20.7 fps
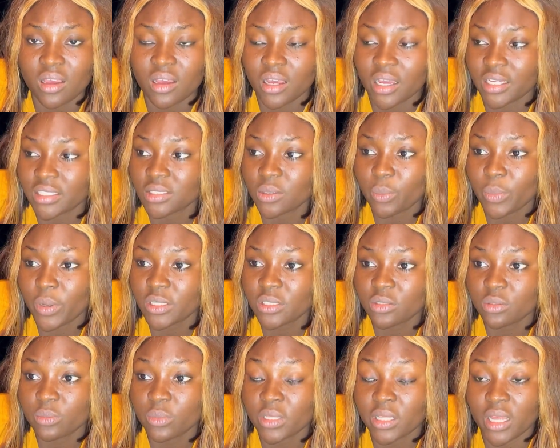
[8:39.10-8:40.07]
and the person
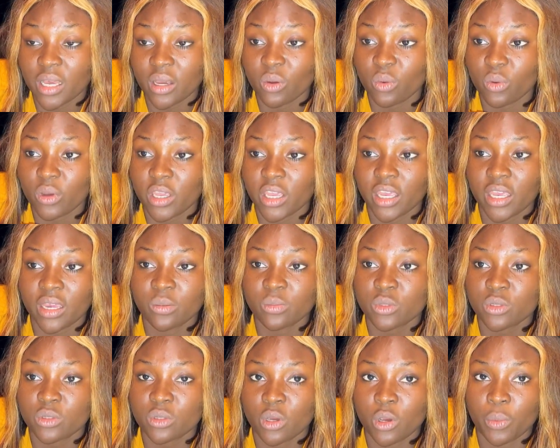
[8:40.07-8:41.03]
will be like okay i'm
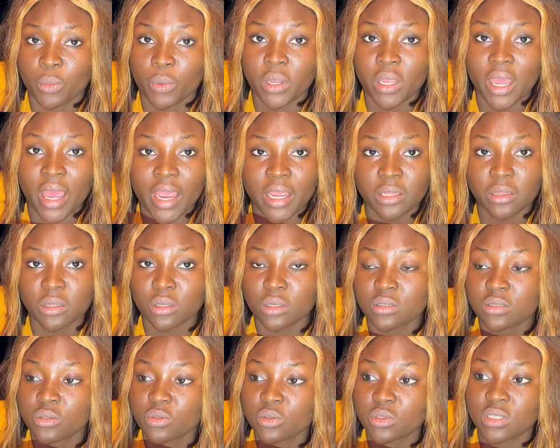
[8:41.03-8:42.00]
sorry i
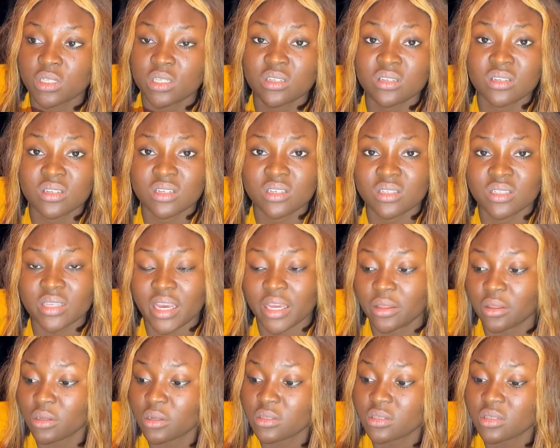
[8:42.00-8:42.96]
thought you did this i
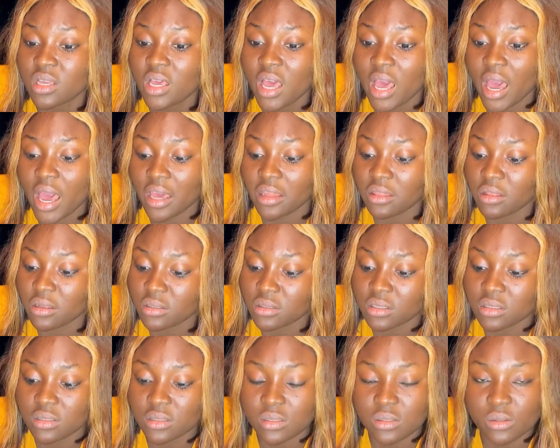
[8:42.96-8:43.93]
thought i thought
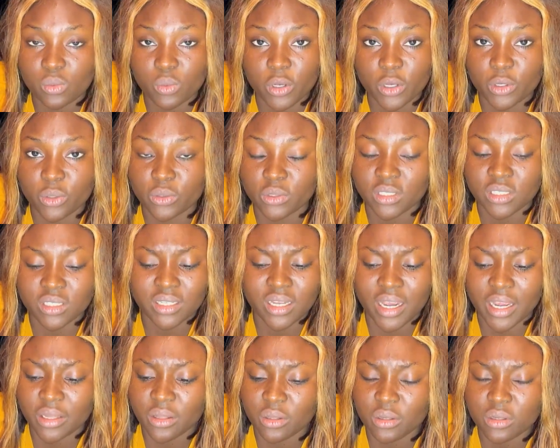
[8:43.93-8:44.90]
this is what you did
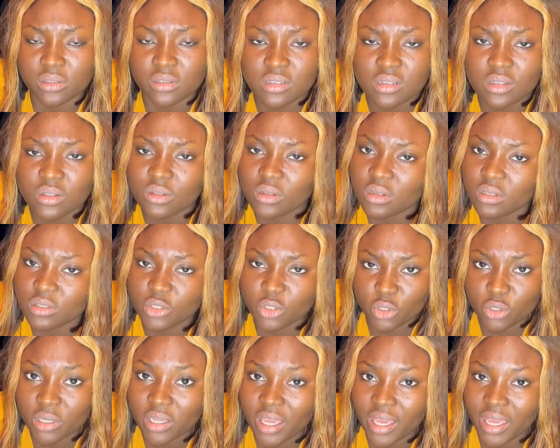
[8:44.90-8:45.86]
i thought do
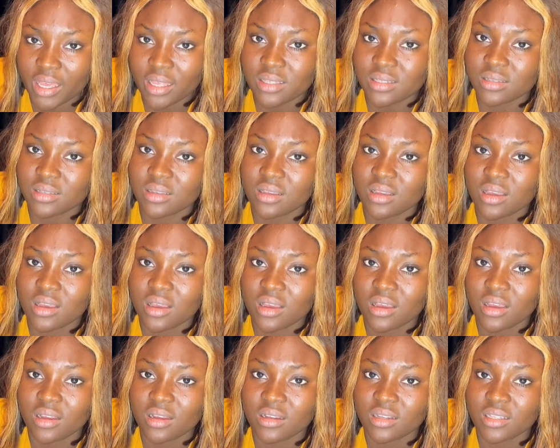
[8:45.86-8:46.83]
you get
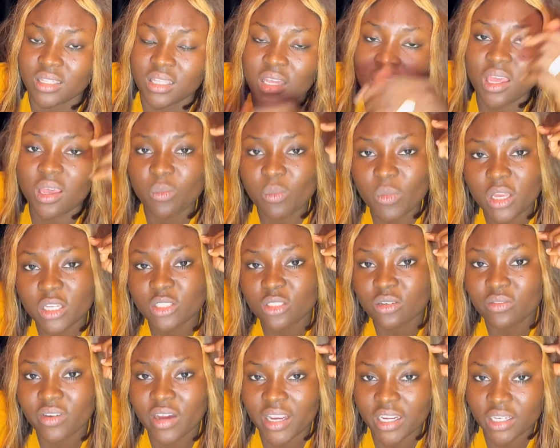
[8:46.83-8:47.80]
the image
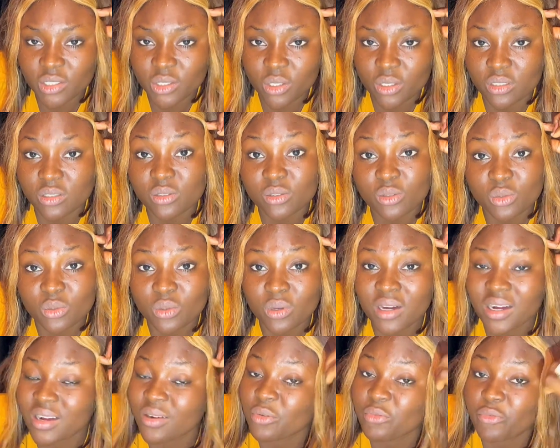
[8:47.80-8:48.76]
of thoughts
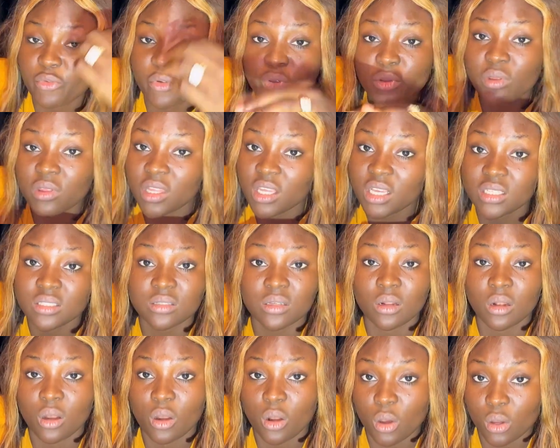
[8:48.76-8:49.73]
to ruin things a
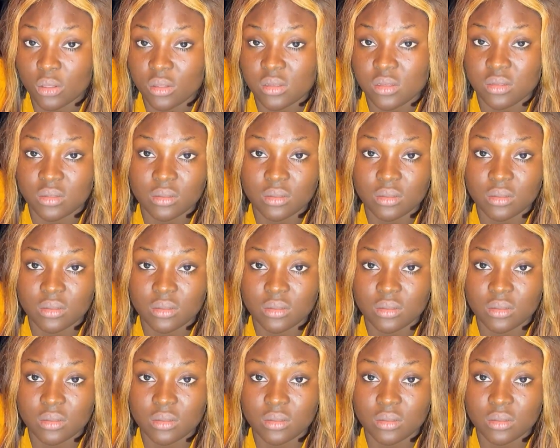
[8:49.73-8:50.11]
lot.